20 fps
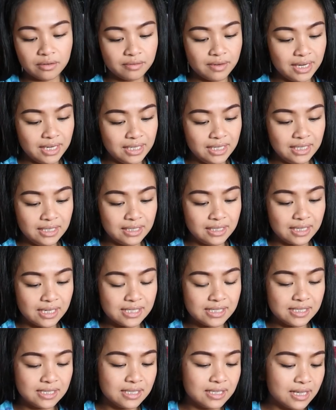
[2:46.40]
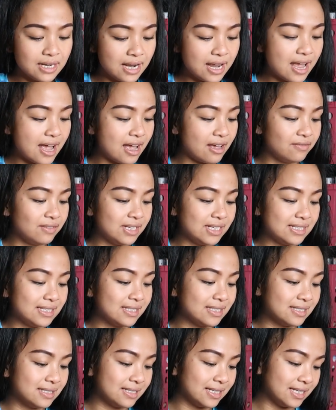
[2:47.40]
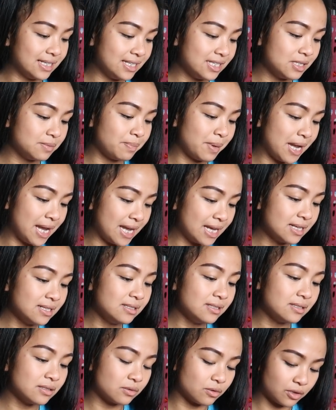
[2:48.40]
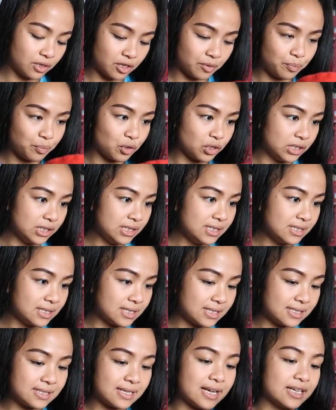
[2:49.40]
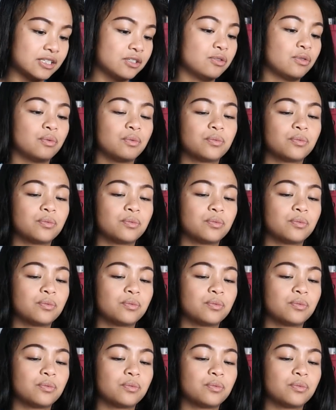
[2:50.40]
Alrighty, the next thing that I have is Dickies pants or capris in a size